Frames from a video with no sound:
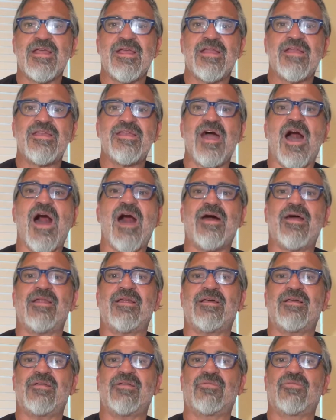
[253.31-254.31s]
Not
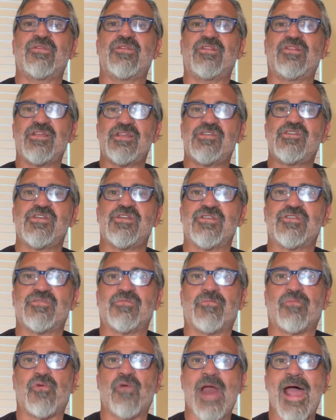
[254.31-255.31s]
religious
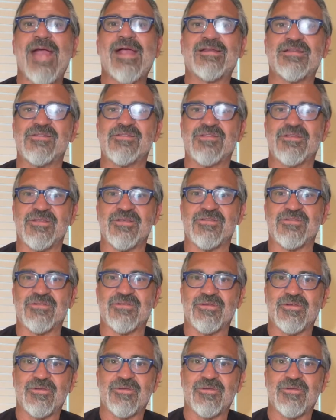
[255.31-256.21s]
practices,